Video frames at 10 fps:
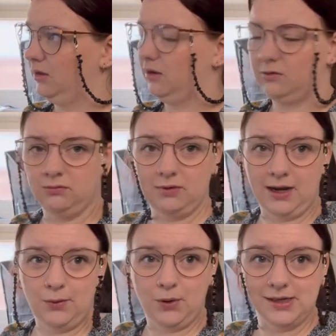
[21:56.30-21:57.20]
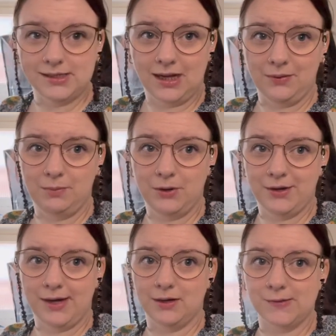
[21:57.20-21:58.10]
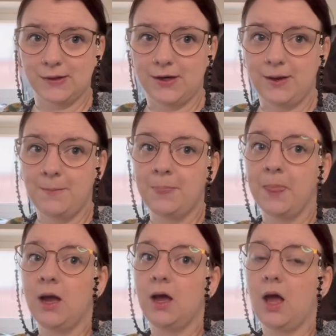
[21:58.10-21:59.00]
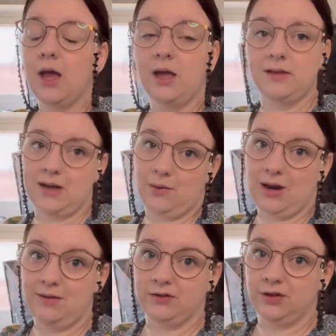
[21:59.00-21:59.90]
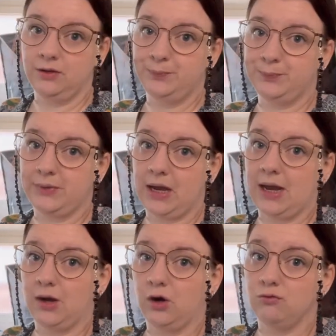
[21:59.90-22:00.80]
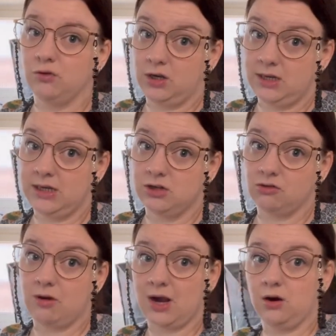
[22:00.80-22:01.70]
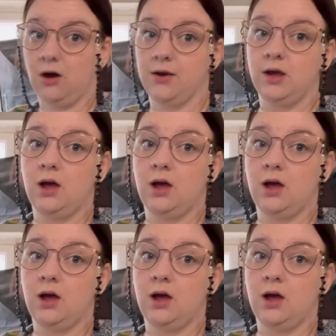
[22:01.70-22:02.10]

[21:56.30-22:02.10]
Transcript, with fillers: That was a really weird sounding bird outside. It is now eleven and I really need to crack on.